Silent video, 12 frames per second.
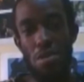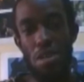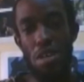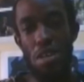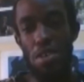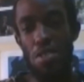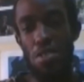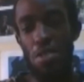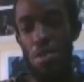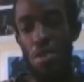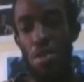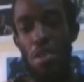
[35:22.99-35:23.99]
You get.
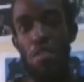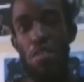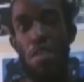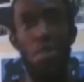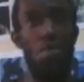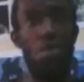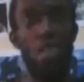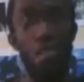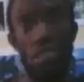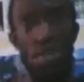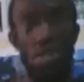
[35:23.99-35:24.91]
So they will give you